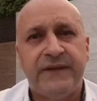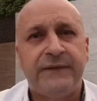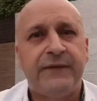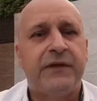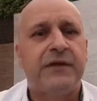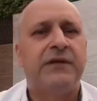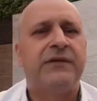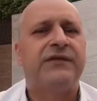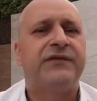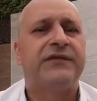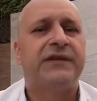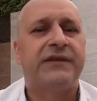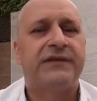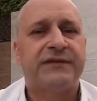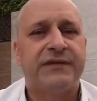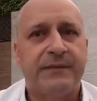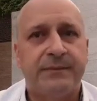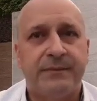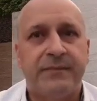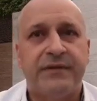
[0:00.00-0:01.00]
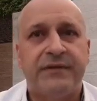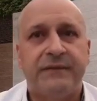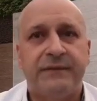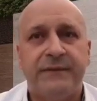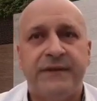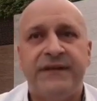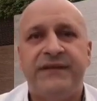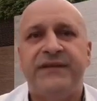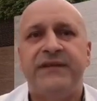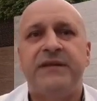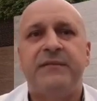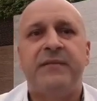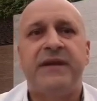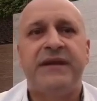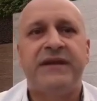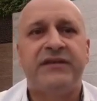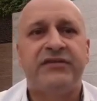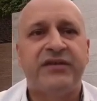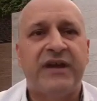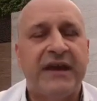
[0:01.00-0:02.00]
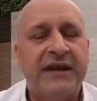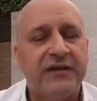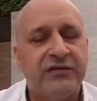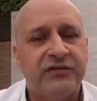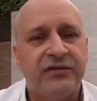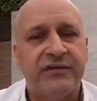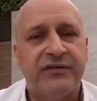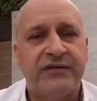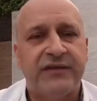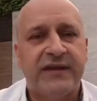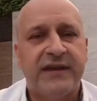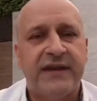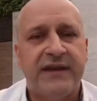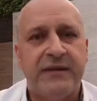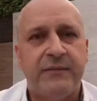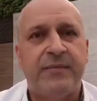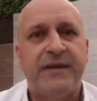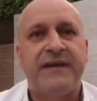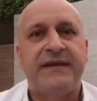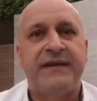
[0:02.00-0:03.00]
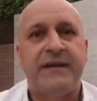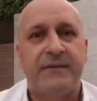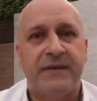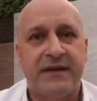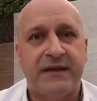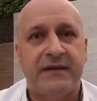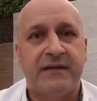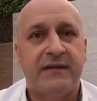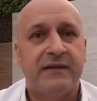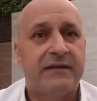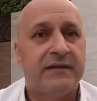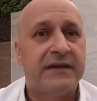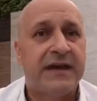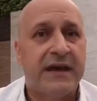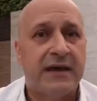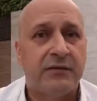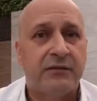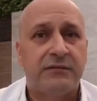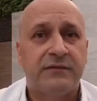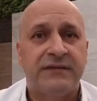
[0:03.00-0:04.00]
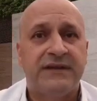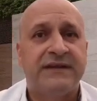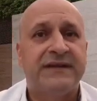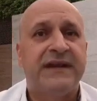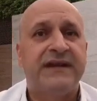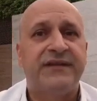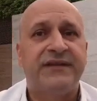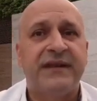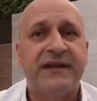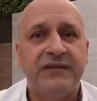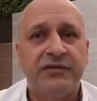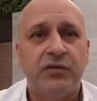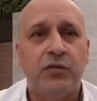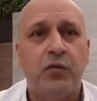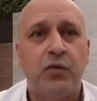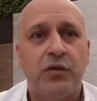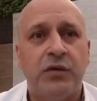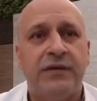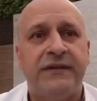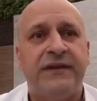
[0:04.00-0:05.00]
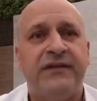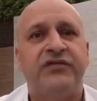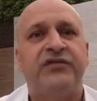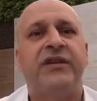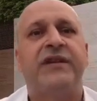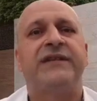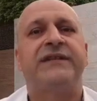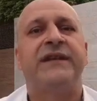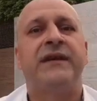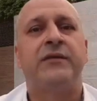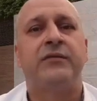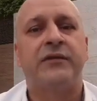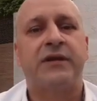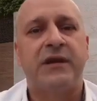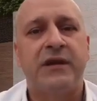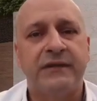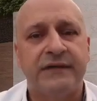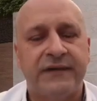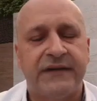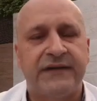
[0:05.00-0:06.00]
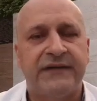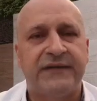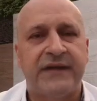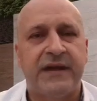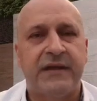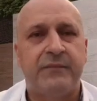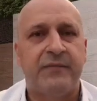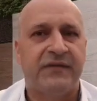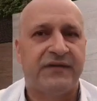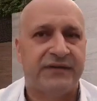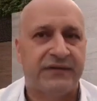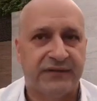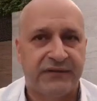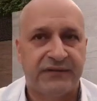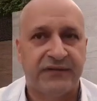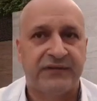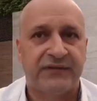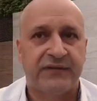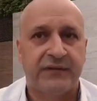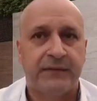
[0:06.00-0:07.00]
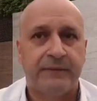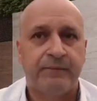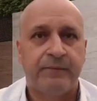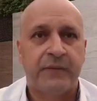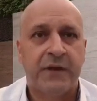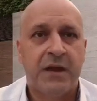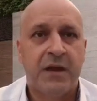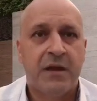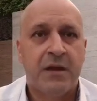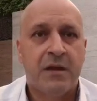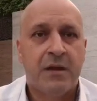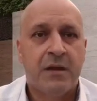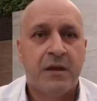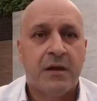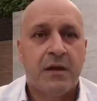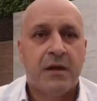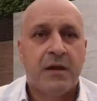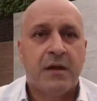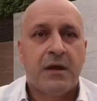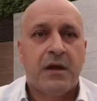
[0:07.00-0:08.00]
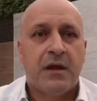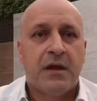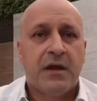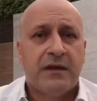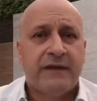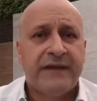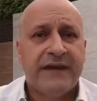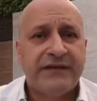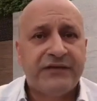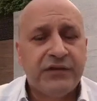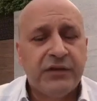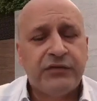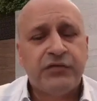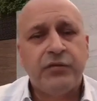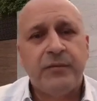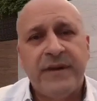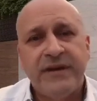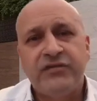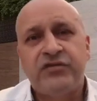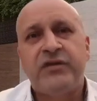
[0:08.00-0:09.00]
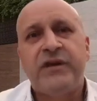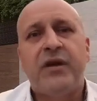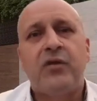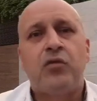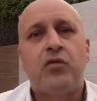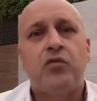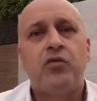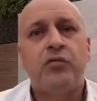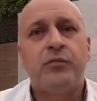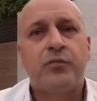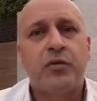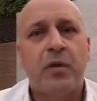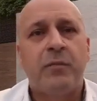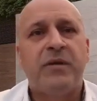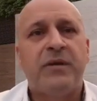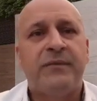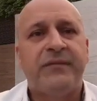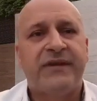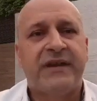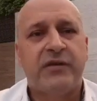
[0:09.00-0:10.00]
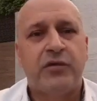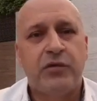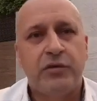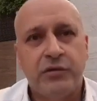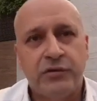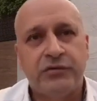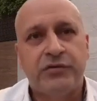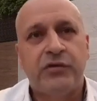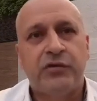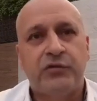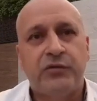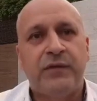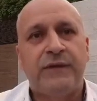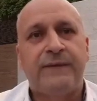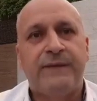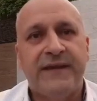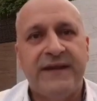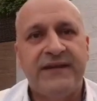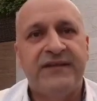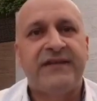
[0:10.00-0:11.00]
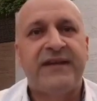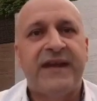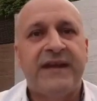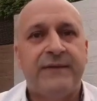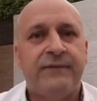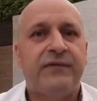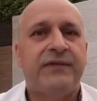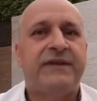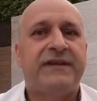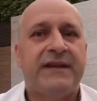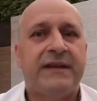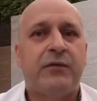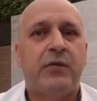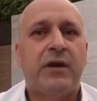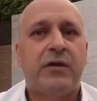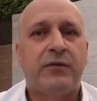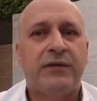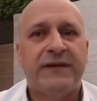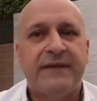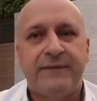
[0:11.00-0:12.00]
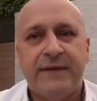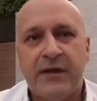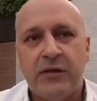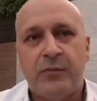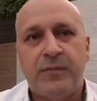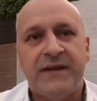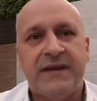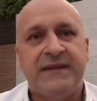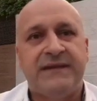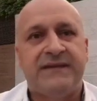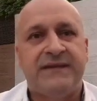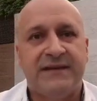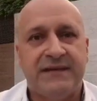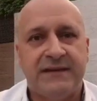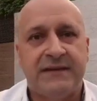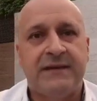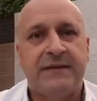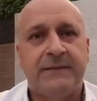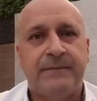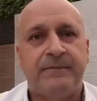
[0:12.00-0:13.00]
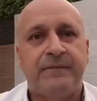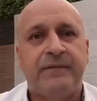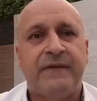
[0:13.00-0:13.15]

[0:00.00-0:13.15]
Difficult startup, facing many challenges and a pandemic now that has hit the world and shut down countries and businesses. That's not to mention our own problems and hurdles we face every day while we develop 18.